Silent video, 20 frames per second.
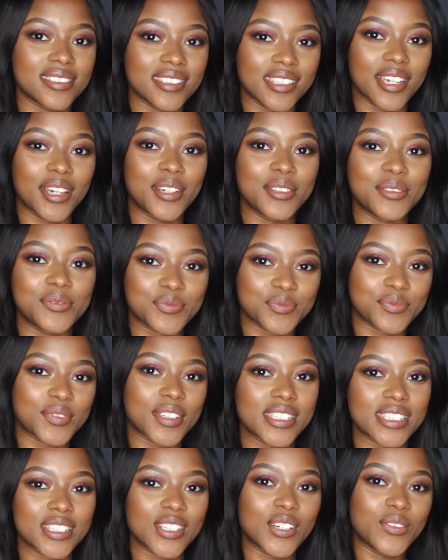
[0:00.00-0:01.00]
yeah,
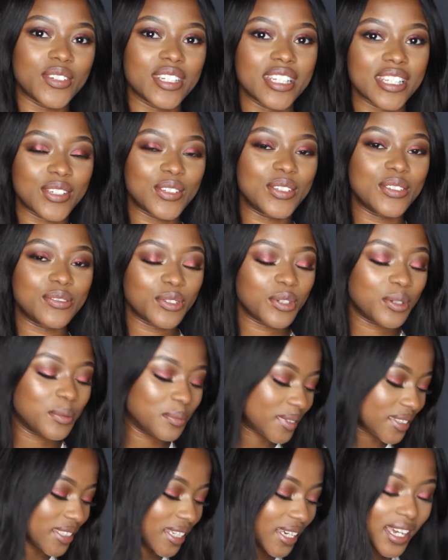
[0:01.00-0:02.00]
it's not really
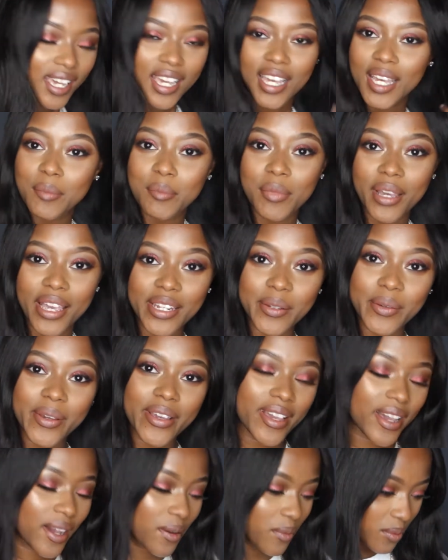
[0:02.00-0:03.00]
uniform. But
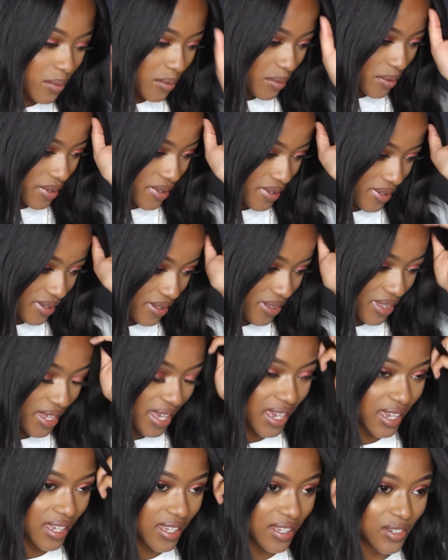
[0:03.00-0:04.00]
anyway, I will
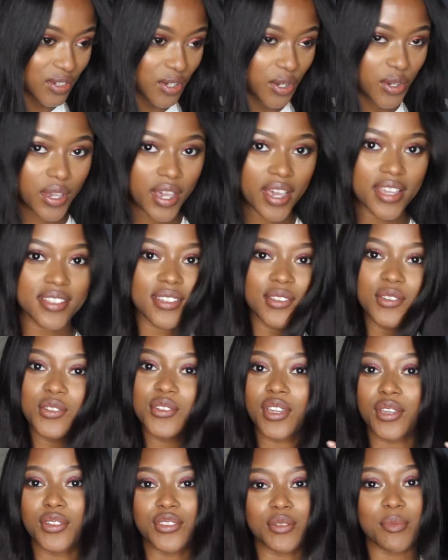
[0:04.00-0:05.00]
then show you guys.
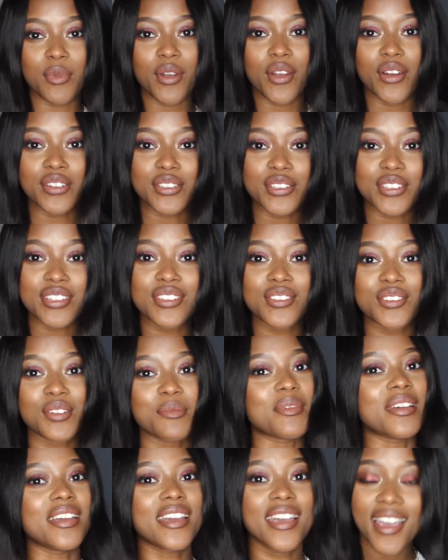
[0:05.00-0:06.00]
Usually I use a mirror, so this is going
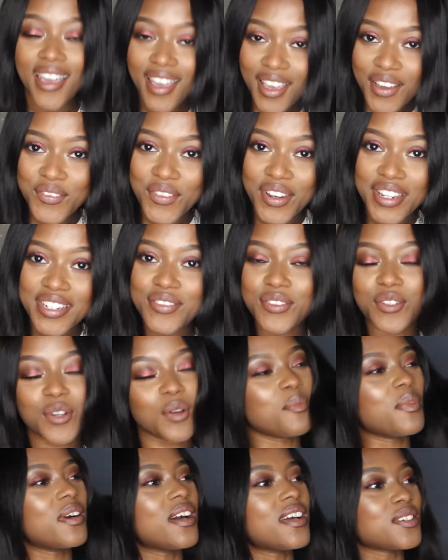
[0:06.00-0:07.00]
to be very difficult,
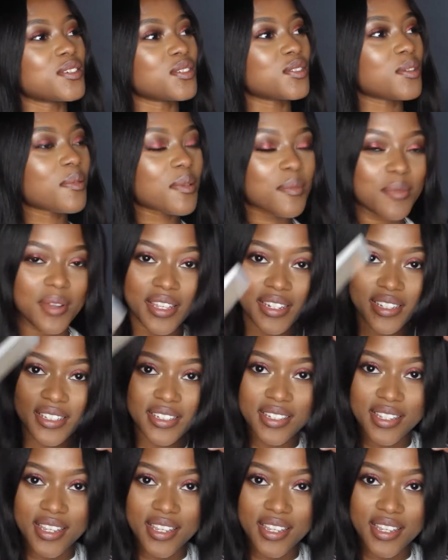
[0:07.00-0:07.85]
but I should stop complaining.